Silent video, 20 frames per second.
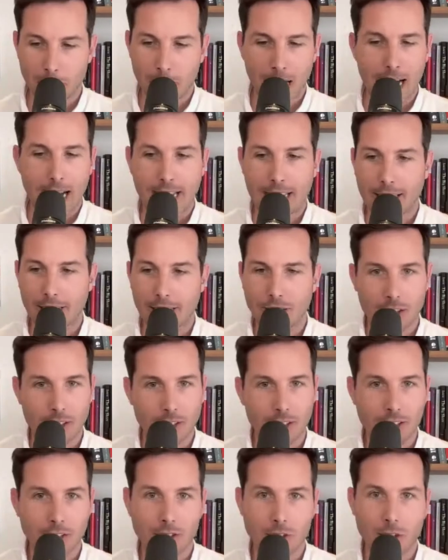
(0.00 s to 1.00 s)
buy and turn
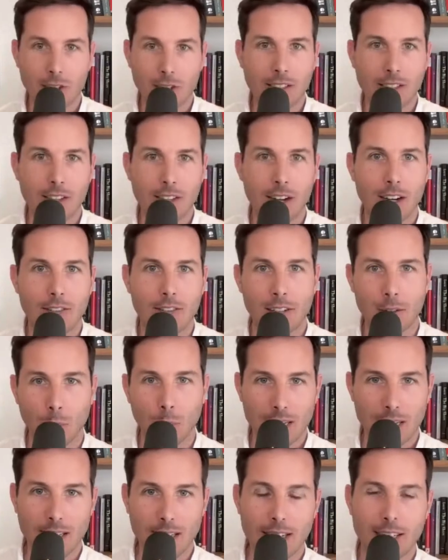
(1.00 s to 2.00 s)
the screens off and
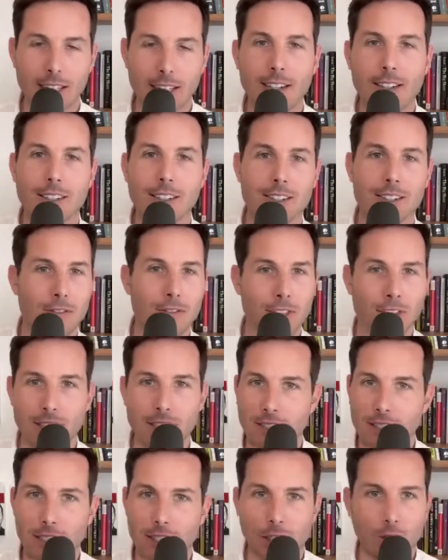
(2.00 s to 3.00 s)
wait ten years
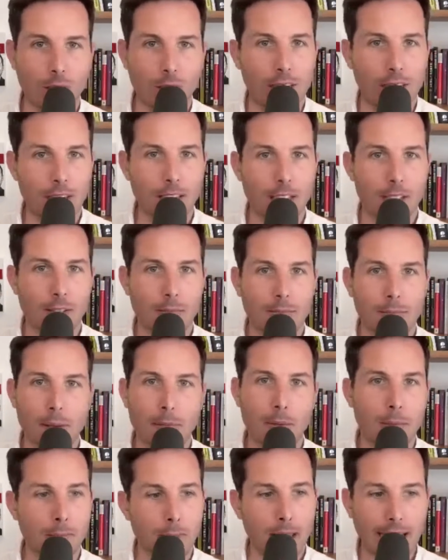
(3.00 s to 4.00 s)
versus you know
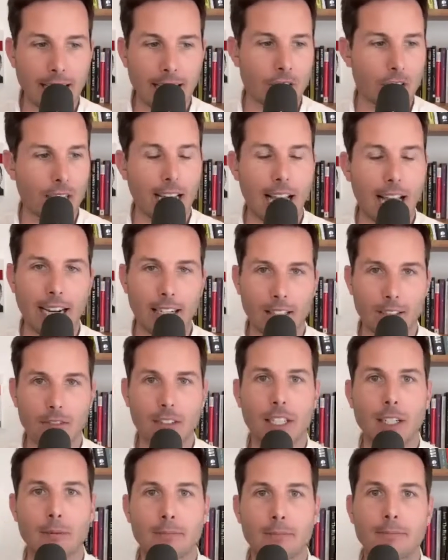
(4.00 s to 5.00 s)
maybe managing
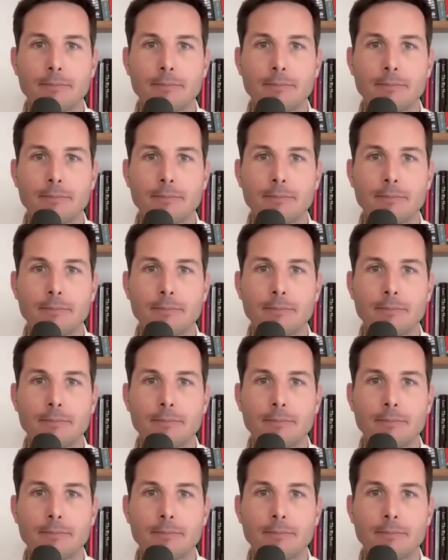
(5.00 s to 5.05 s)
actively?